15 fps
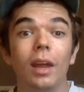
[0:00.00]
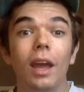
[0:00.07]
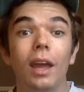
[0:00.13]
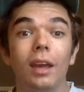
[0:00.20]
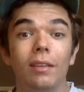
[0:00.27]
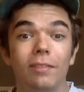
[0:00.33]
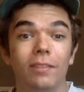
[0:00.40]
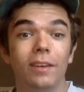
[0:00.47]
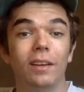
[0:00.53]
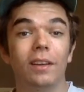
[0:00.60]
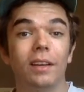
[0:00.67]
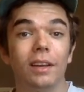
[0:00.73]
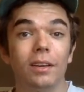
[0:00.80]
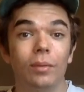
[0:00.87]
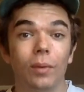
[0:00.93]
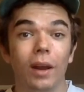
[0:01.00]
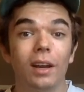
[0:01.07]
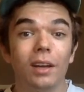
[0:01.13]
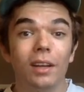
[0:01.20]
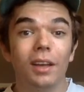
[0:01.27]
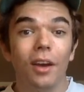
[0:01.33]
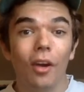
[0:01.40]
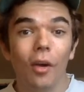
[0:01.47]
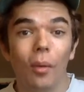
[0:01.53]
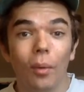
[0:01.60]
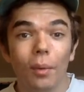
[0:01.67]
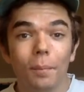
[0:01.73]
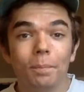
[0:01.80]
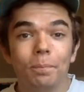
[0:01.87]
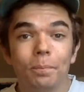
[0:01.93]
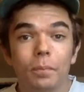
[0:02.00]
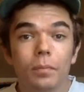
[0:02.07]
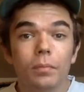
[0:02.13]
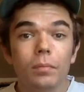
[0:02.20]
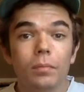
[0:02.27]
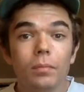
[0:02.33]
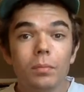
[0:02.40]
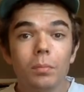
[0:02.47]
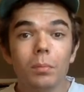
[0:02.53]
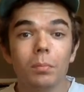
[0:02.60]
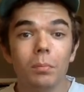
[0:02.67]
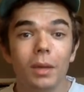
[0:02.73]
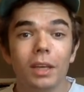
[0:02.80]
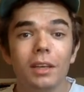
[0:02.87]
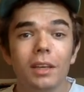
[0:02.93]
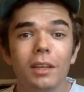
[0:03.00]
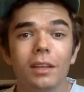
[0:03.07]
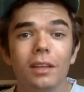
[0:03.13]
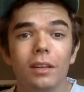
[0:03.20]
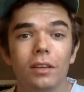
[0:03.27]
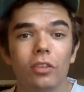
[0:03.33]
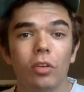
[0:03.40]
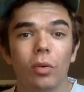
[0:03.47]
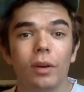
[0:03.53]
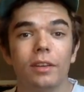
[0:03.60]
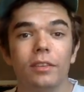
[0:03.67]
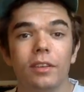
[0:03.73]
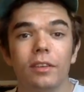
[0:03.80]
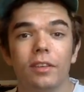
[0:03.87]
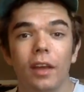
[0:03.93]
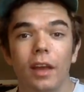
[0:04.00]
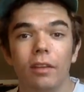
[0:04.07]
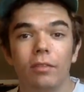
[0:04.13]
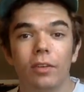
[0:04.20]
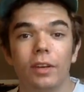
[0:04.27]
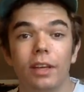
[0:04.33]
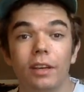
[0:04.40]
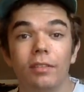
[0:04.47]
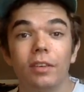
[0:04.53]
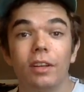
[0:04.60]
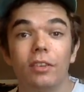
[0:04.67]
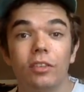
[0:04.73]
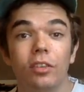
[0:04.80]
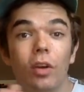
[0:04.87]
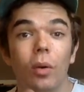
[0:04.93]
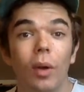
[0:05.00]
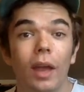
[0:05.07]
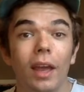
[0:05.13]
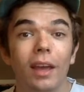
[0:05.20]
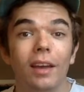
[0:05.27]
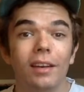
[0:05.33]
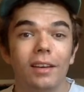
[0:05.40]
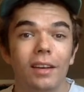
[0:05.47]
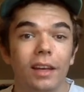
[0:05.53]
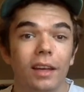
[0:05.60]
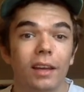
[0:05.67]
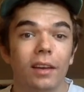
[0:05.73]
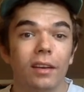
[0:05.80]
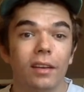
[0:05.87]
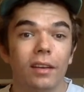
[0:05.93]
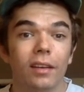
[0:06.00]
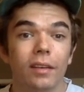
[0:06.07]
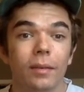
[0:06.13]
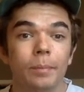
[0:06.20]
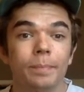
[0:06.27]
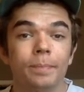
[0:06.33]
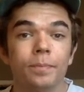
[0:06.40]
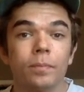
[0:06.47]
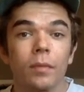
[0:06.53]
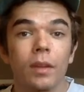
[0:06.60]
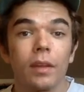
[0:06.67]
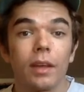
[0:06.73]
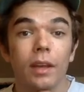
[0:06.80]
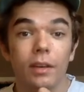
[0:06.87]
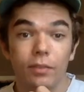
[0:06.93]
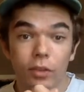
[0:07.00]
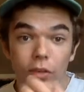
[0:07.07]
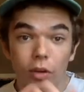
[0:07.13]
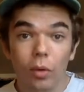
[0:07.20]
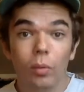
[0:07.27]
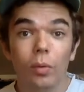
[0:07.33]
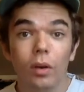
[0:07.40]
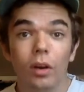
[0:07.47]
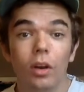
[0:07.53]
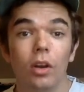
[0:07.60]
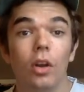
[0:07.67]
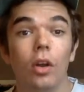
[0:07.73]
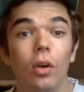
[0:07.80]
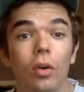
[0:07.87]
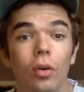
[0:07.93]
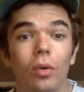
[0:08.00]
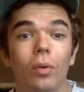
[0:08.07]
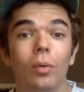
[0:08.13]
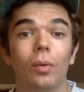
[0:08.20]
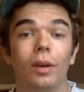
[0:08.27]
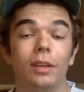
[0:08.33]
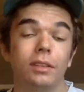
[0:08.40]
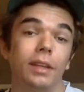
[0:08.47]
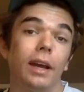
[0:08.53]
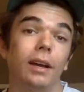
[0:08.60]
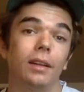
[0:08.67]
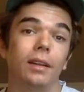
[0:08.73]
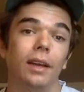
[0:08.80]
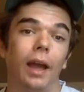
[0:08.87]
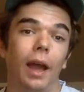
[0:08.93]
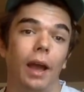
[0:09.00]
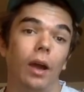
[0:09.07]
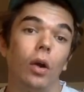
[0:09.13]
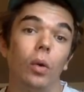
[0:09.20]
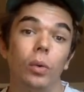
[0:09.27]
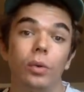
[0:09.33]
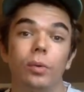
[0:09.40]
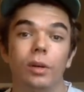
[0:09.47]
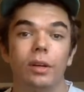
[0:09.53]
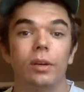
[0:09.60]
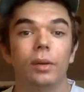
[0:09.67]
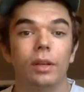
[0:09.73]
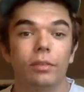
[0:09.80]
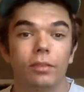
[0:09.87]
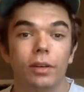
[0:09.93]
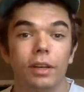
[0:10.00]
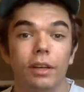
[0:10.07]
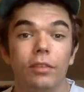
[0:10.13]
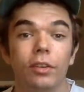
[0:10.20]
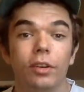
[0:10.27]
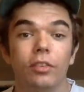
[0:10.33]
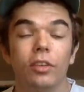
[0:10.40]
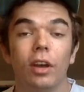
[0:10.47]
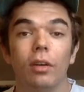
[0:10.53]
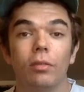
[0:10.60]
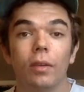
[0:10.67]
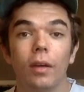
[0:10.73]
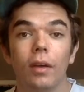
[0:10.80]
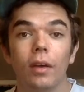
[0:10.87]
day feeling ready to go. Making choices and forgiveness go hand in hand. And if you don't know exactly how you are going to forgive yourself,